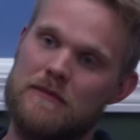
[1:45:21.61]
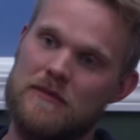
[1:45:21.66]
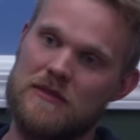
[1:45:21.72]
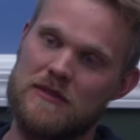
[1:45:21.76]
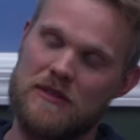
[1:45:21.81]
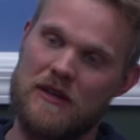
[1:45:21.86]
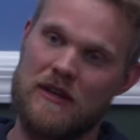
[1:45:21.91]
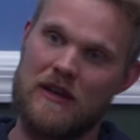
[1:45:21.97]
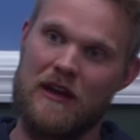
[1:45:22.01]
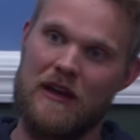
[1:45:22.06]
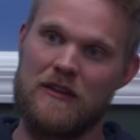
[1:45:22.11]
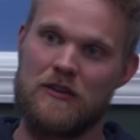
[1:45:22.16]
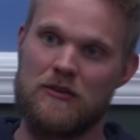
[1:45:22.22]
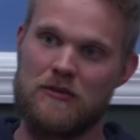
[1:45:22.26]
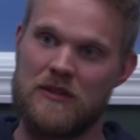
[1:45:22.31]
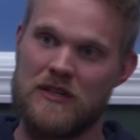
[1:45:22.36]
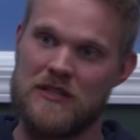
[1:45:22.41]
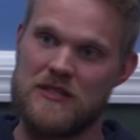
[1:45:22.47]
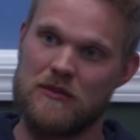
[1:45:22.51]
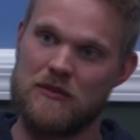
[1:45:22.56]
It's like I
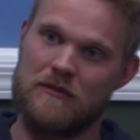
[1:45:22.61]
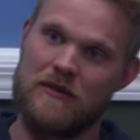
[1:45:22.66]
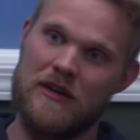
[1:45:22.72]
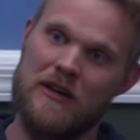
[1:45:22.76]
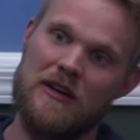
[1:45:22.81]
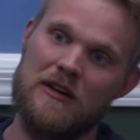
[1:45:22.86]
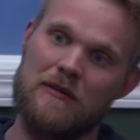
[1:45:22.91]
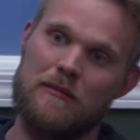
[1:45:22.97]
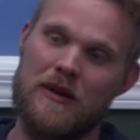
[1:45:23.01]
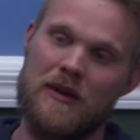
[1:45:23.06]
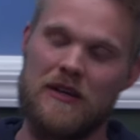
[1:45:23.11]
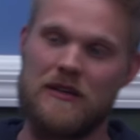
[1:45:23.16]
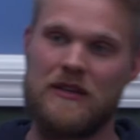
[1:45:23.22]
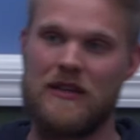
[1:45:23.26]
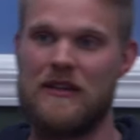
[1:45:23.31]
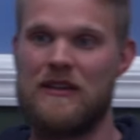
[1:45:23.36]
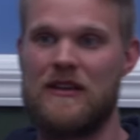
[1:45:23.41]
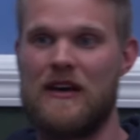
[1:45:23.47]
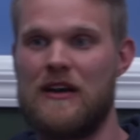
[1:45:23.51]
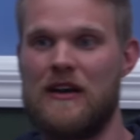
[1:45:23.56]
do this over here, but I
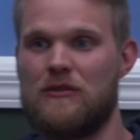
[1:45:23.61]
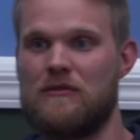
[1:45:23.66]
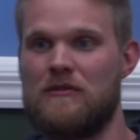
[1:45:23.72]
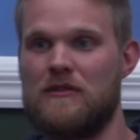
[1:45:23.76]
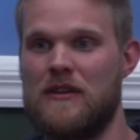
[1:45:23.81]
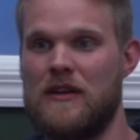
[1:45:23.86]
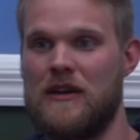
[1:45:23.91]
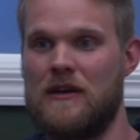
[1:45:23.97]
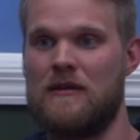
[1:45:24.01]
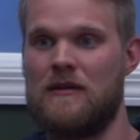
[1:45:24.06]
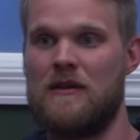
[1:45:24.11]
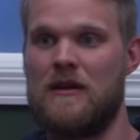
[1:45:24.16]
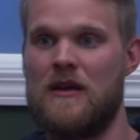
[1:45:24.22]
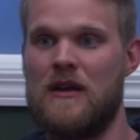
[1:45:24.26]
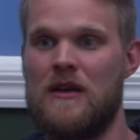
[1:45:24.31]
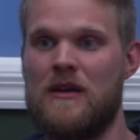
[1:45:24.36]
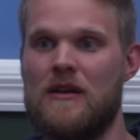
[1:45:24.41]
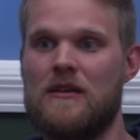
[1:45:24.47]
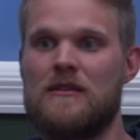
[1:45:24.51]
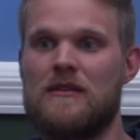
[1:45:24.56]
did that over there.
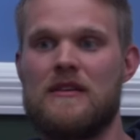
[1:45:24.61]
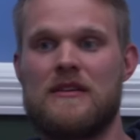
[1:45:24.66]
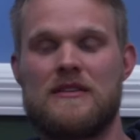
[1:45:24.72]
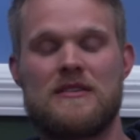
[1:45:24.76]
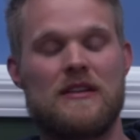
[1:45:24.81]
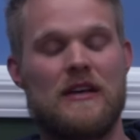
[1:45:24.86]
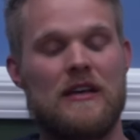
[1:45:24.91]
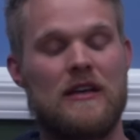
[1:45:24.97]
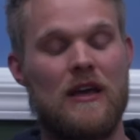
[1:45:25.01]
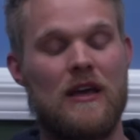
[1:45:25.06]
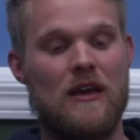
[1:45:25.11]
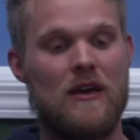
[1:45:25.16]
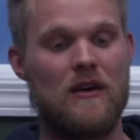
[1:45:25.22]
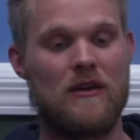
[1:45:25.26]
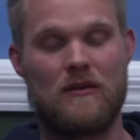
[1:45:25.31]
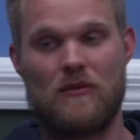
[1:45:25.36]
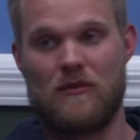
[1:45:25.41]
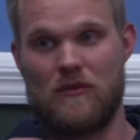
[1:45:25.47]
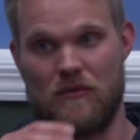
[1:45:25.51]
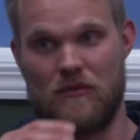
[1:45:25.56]
It's like
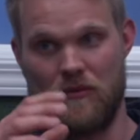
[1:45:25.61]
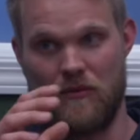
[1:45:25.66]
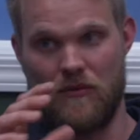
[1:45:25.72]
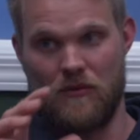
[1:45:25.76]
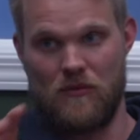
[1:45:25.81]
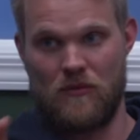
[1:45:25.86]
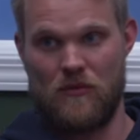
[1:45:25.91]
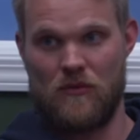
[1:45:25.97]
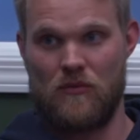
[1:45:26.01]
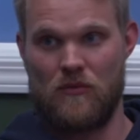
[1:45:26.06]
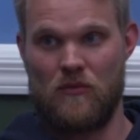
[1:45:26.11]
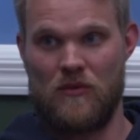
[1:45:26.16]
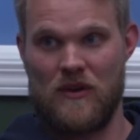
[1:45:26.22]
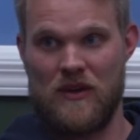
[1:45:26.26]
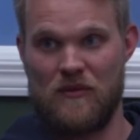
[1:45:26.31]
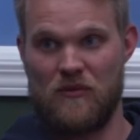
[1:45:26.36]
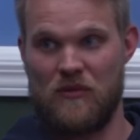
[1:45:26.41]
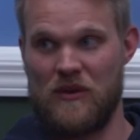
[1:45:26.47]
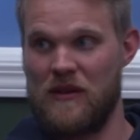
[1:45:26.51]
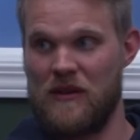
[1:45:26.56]

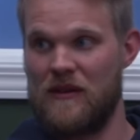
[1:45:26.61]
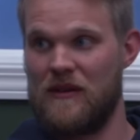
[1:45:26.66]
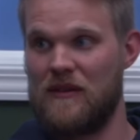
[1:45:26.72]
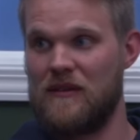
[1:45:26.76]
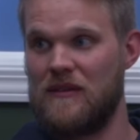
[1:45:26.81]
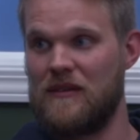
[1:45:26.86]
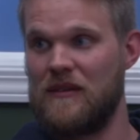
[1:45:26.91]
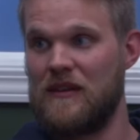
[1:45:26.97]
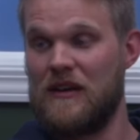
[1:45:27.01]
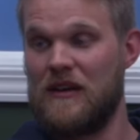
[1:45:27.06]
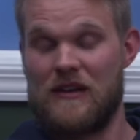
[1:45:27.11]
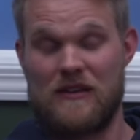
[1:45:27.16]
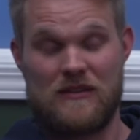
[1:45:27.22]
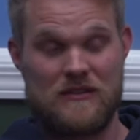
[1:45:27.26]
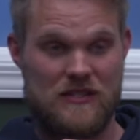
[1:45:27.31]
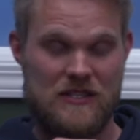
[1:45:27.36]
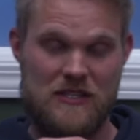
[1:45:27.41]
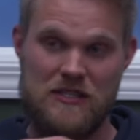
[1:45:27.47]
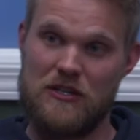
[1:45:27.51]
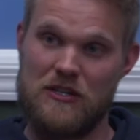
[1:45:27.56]
we
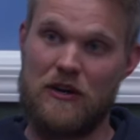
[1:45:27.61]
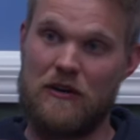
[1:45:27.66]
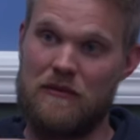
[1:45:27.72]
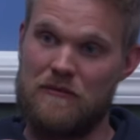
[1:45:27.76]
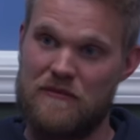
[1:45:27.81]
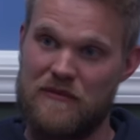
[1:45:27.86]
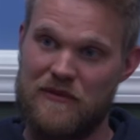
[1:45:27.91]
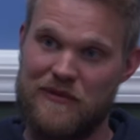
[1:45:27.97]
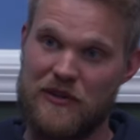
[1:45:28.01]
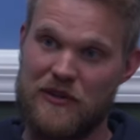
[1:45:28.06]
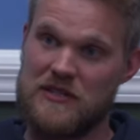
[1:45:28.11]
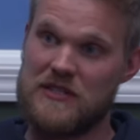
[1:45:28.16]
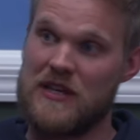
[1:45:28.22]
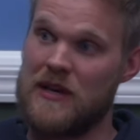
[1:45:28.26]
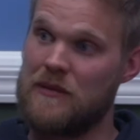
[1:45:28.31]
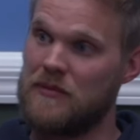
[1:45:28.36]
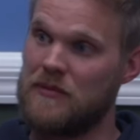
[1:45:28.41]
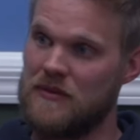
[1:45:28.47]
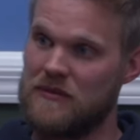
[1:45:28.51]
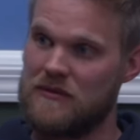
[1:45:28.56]
CCR, for
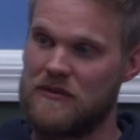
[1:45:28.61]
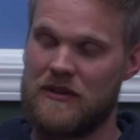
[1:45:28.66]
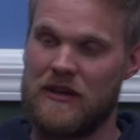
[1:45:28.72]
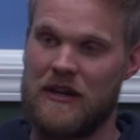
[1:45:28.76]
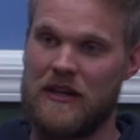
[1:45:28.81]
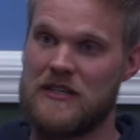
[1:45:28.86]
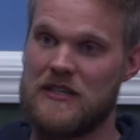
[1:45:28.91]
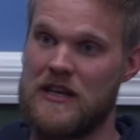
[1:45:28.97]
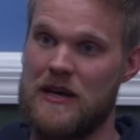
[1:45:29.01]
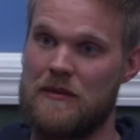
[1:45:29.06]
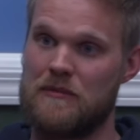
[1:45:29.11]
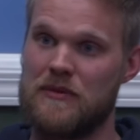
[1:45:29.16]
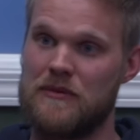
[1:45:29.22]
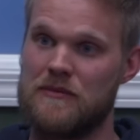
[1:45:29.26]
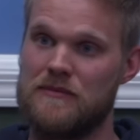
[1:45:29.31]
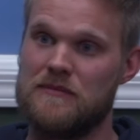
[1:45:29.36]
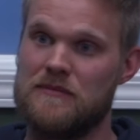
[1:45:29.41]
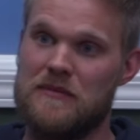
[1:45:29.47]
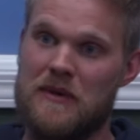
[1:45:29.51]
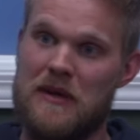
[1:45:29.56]
example, great example.
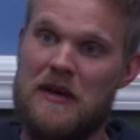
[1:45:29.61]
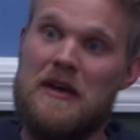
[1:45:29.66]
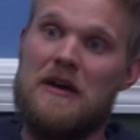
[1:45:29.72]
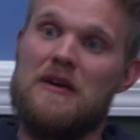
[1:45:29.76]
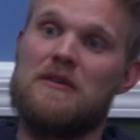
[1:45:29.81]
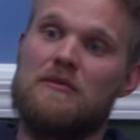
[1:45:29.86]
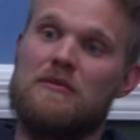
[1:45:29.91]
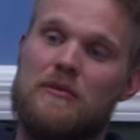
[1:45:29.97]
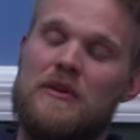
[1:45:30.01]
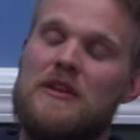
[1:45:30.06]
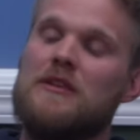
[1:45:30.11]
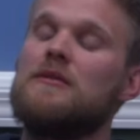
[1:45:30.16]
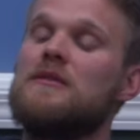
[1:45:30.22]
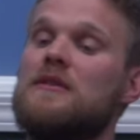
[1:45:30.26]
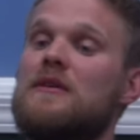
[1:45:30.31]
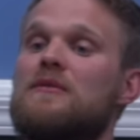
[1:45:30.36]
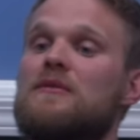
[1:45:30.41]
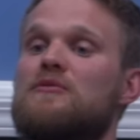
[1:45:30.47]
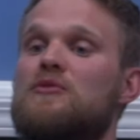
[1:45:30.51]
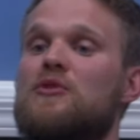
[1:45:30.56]
We
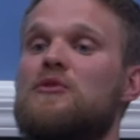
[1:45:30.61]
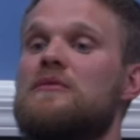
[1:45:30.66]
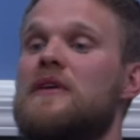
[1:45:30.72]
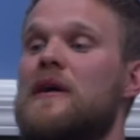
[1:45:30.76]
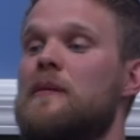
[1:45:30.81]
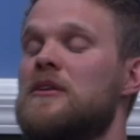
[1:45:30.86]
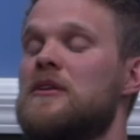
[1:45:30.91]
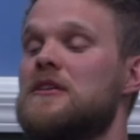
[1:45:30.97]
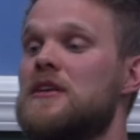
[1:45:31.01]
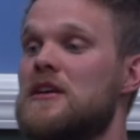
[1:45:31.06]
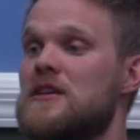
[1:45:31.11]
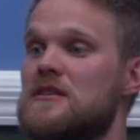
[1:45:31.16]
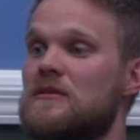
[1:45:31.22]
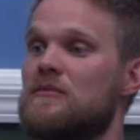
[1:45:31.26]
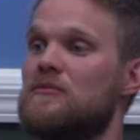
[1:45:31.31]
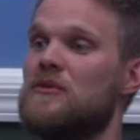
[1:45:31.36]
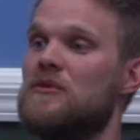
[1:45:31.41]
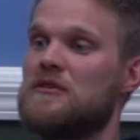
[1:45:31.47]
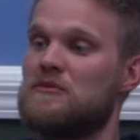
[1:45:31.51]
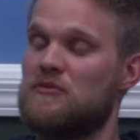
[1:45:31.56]
do road
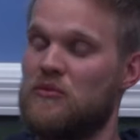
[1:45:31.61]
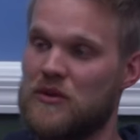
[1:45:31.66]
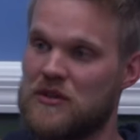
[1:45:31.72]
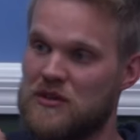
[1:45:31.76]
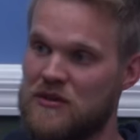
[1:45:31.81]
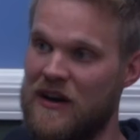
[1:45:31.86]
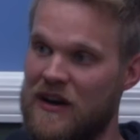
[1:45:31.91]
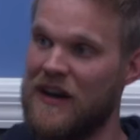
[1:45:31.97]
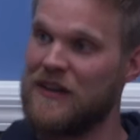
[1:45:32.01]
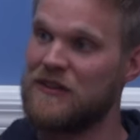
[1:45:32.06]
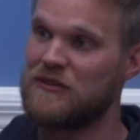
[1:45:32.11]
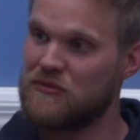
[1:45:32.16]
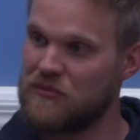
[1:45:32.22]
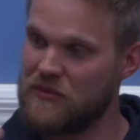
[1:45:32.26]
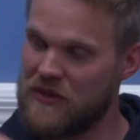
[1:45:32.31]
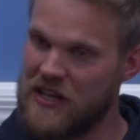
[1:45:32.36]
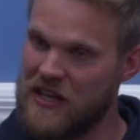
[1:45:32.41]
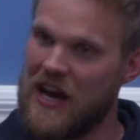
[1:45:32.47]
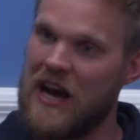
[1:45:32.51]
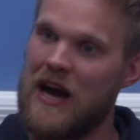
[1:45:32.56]
rehabilitation. We're trying to
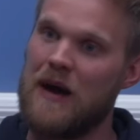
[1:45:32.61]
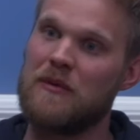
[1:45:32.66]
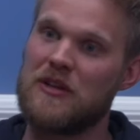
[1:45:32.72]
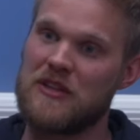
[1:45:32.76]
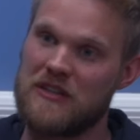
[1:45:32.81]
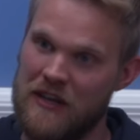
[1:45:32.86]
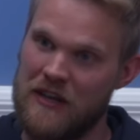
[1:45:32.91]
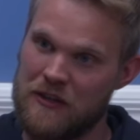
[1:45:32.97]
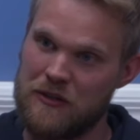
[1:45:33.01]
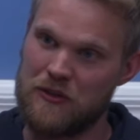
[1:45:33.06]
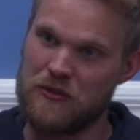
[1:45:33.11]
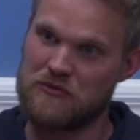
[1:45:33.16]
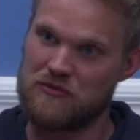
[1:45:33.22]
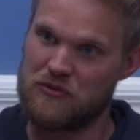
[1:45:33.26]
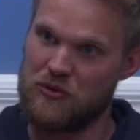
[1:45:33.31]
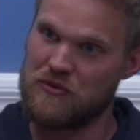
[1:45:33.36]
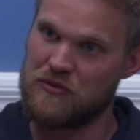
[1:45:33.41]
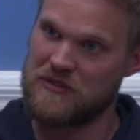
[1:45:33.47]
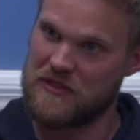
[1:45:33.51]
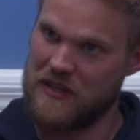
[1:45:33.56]
rehab a ton of those
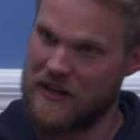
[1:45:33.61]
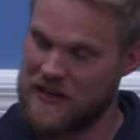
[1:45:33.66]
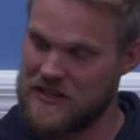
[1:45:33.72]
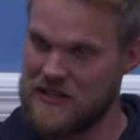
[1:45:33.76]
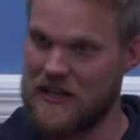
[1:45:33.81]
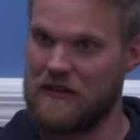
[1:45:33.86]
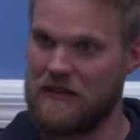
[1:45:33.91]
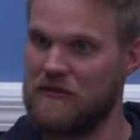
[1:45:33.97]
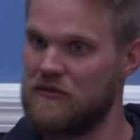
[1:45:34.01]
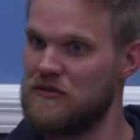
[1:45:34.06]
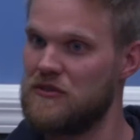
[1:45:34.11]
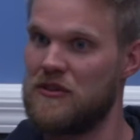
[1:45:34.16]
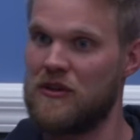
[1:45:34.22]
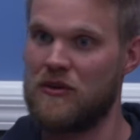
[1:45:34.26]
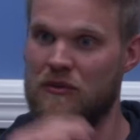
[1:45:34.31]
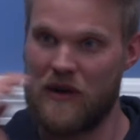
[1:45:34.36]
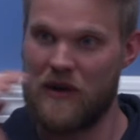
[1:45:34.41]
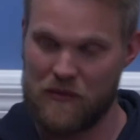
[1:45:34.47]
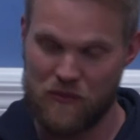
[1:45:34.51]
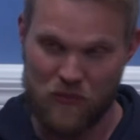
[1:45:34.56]
roads that I said,
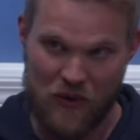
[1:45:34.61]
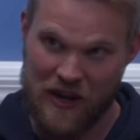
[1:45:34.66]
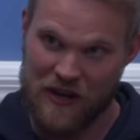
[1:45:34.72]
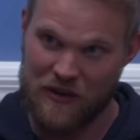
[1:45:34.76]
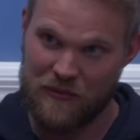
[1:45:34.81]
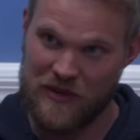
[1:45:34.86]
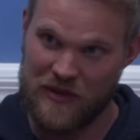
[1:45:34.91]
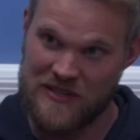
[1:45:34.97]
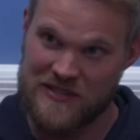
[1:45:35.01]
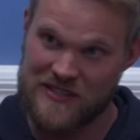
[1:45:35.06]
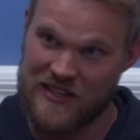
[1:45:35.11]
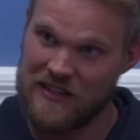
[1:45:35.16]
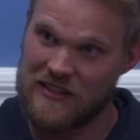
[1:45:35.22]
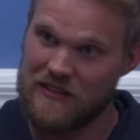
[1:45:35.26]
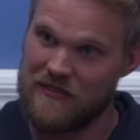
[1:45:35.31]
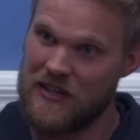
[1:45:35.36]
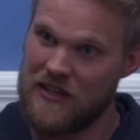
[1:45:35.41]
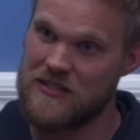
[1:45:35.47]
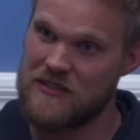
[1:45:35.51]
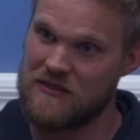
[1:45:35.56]
why are we
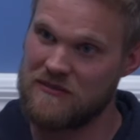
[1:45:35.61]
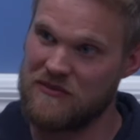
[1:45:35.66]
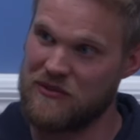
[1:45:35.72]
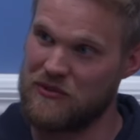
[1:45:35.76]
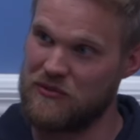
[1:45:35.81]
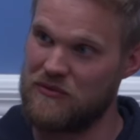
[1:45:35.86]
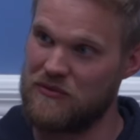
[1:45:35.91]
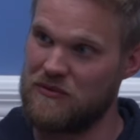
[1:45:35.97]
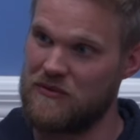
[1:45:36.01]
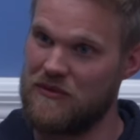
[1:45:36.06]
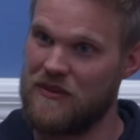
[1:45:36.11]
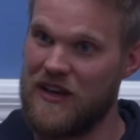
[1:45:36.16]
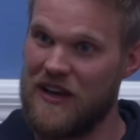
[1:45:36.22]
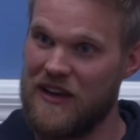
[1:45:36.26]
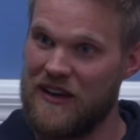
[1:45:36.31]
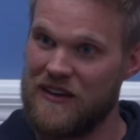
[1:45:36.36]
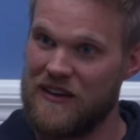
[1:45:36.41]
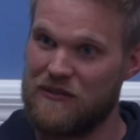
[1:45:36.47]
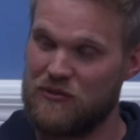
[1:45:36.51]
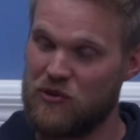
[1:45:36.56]
incentivizing
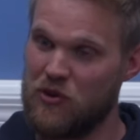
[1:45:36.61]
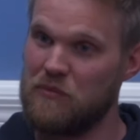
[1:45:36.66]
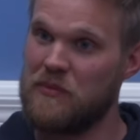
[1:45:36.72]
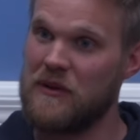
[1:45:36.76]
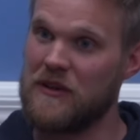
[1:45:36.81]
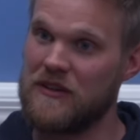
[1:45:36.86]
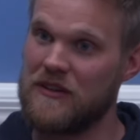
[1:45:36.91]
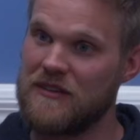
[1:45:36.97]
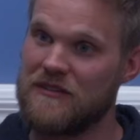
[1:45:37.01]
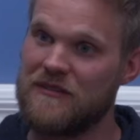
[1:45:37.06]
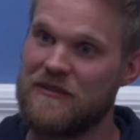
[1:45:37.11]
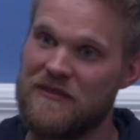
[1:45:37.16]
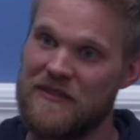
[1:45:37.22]
road building?